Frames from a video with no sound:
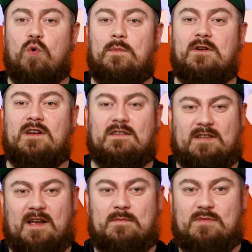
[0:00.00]
Woman
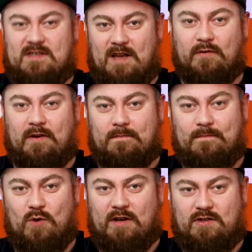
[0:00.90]
Times 7,
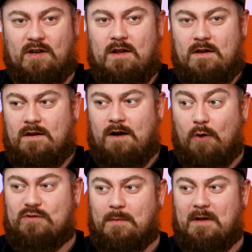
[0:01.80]
which
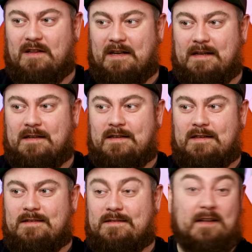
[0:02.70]
ultimately
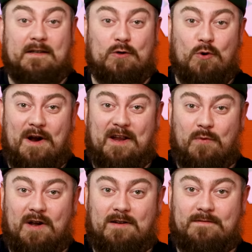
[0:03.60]
didn't go
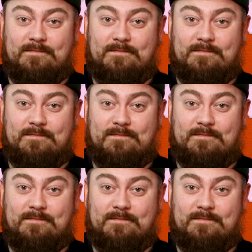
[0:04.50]
anywhere.